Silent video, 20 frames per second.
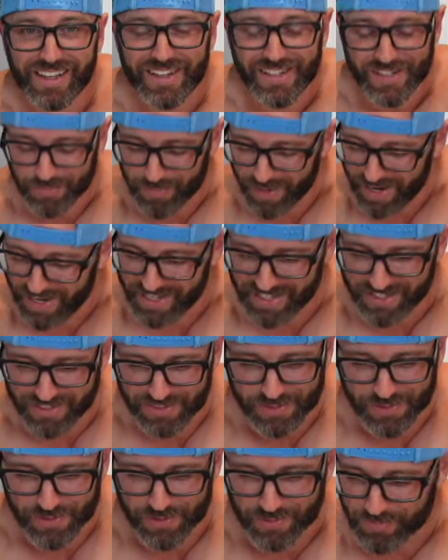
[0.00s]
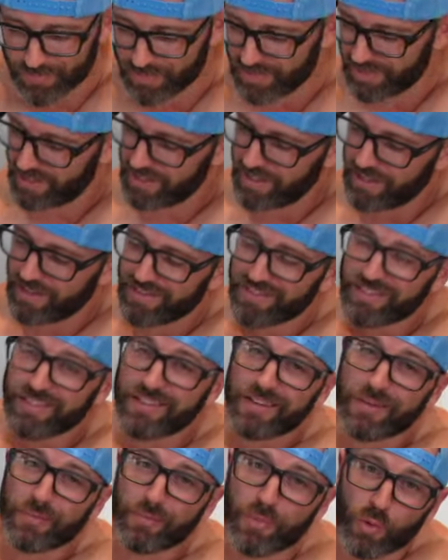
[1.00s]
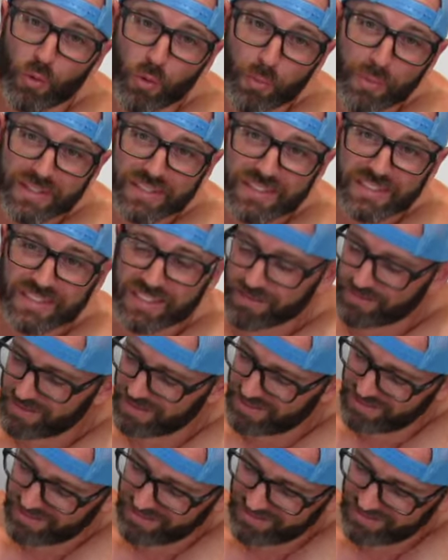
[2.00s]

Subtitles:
to bite into them. But we're missing something.